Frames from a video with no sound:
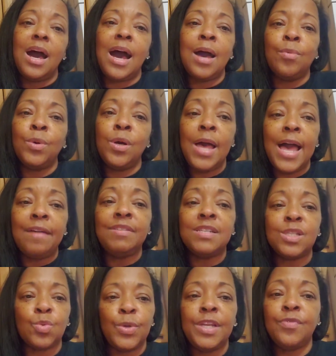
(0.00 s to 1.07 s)
I will have a
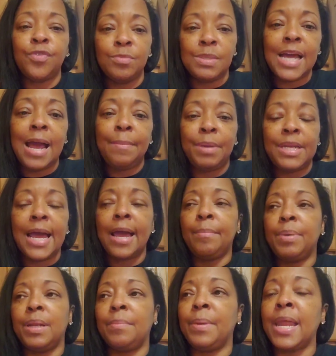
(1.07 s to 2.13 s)
sweet from time to
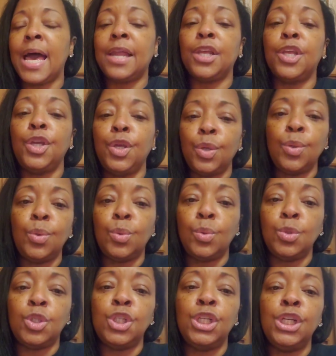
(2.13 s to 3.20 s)
time, but I'm not a
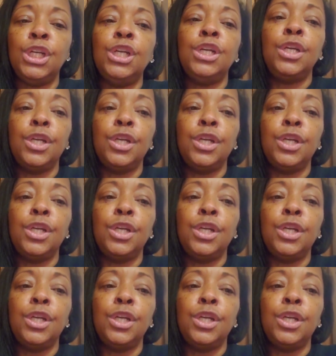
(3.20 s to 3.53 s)
huge